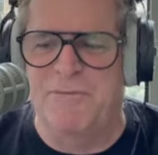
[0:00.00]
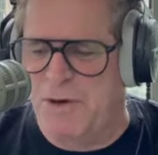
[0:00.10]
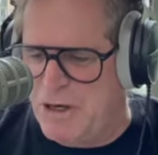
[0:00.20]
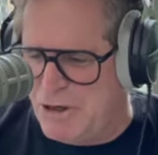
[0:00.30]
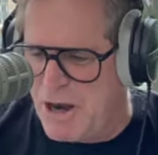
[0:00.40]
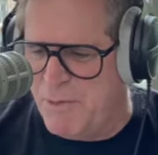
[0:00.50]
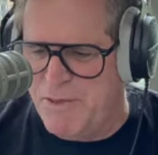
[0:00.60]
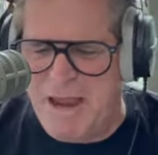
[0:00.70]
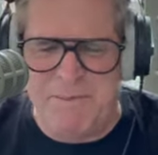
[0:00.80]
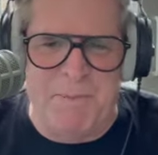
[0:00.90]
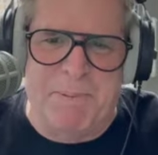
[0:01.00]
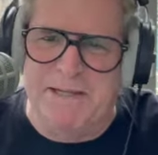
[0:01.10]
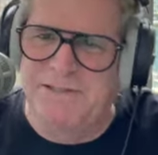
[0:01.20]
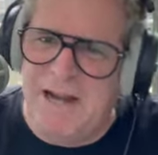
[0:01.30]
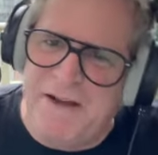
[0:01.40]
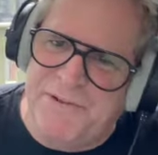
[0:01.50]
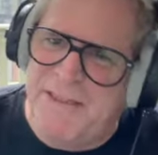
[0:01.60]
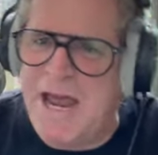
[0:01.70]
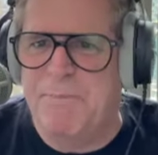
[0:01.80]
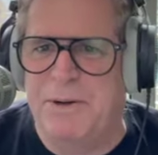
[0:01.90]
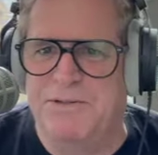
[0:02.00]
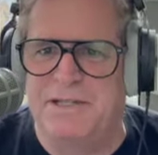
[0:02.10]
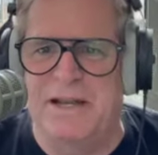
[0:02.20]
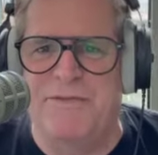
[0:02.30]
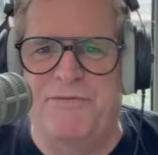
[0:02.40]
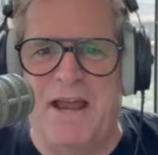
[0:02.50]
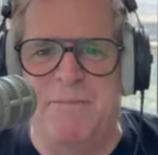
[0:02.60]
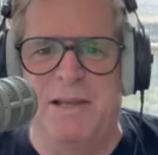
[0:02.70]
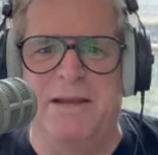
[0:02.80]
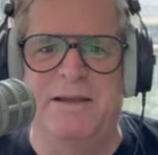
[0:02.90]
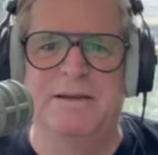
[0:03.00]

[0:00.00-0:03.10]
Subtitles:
When you're done with them, you're pissed off at that person in the family.